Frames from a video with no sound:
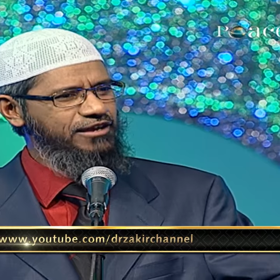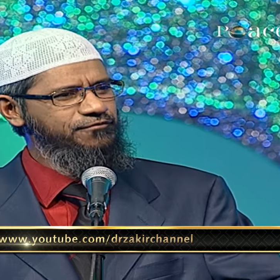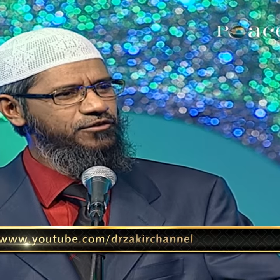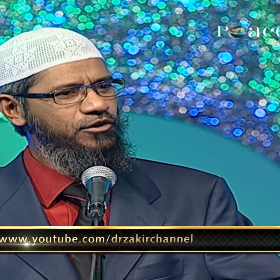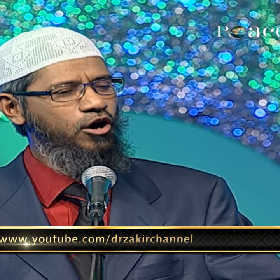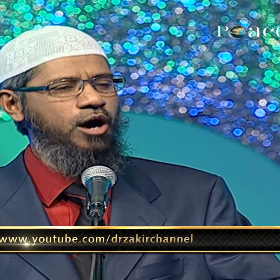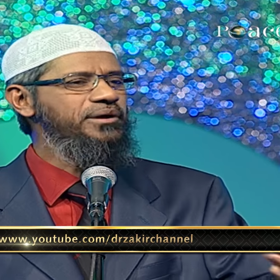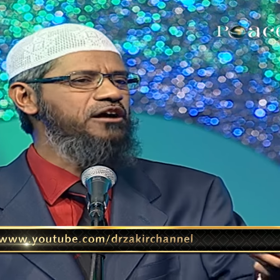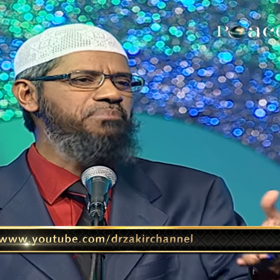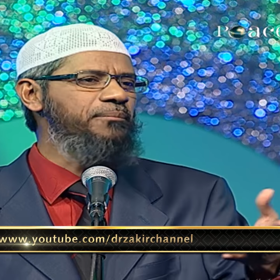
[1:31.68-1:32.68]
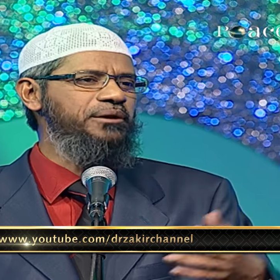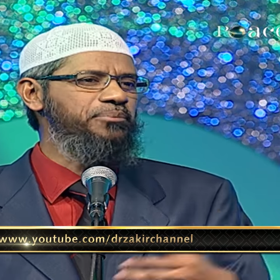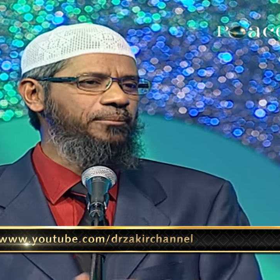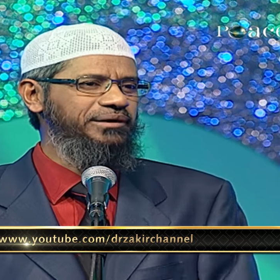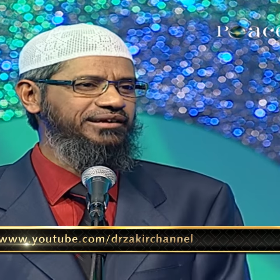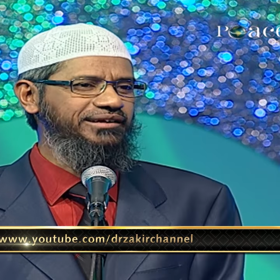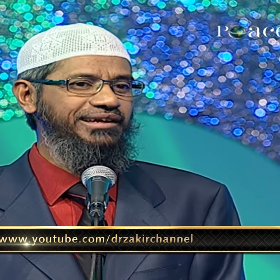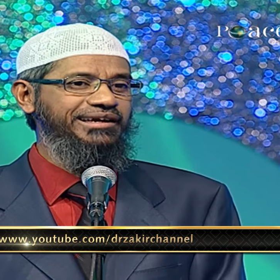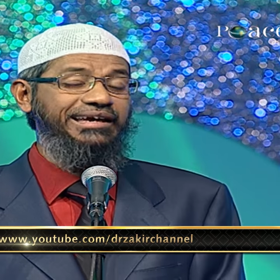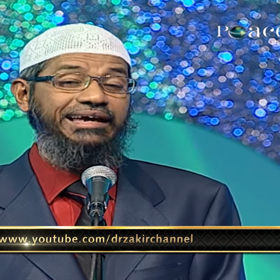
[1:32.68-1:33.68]
wife or becomes public property.
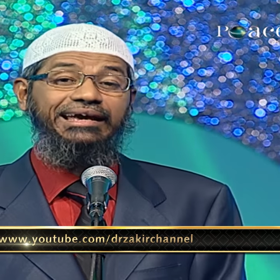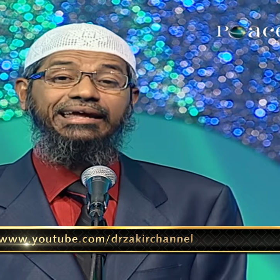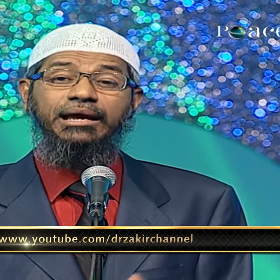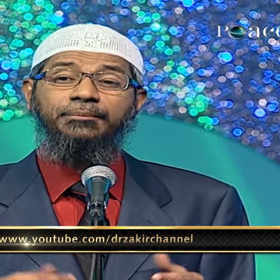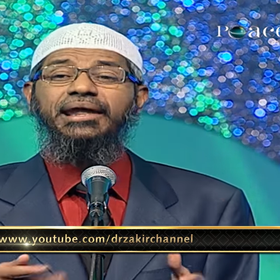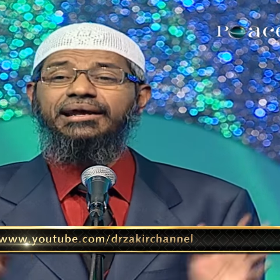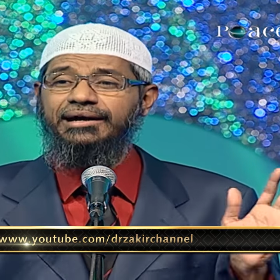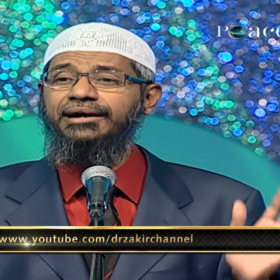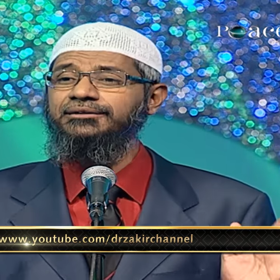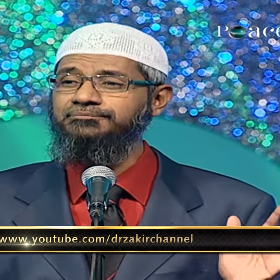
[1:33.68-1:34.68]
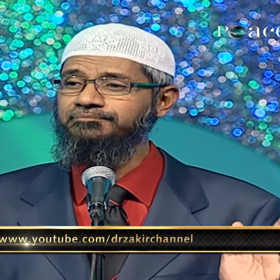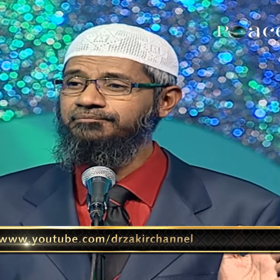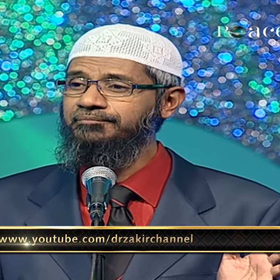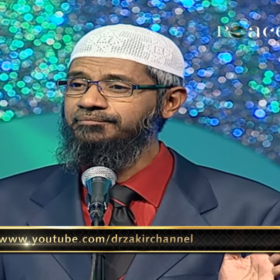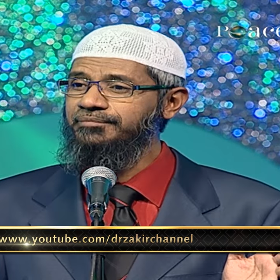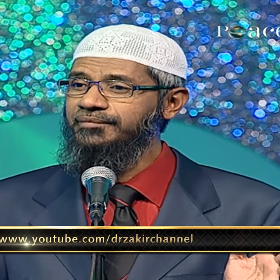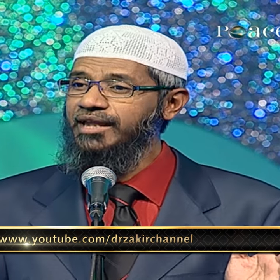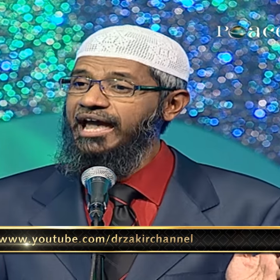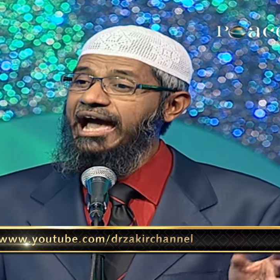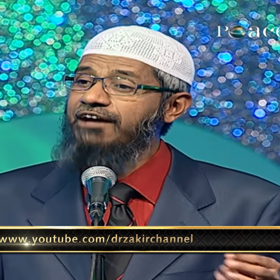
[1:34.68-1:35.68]
In America,
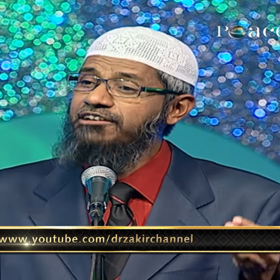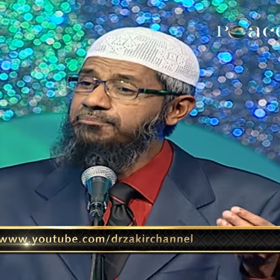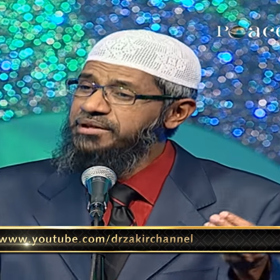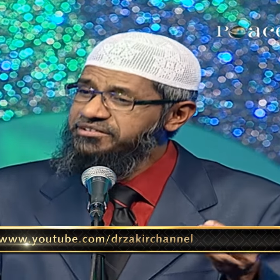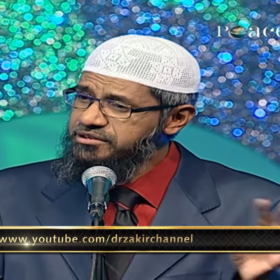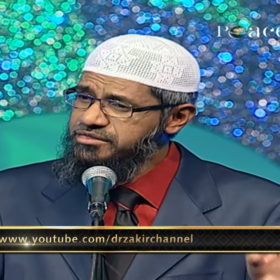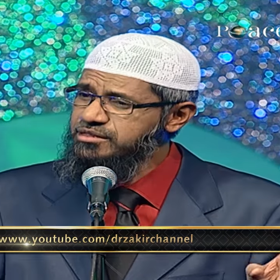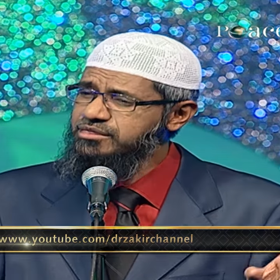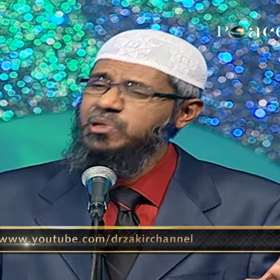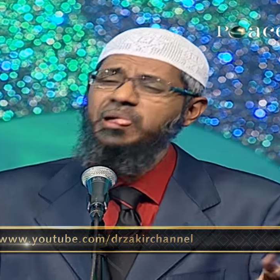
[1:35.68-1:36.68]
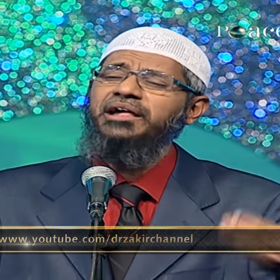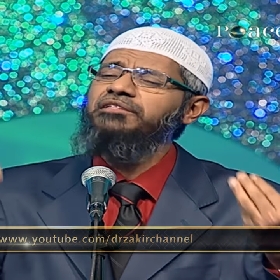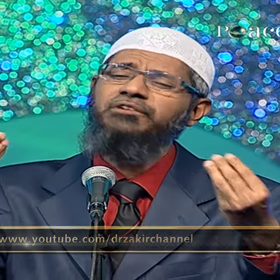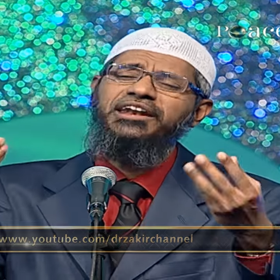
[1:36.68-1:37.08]
having mistresses is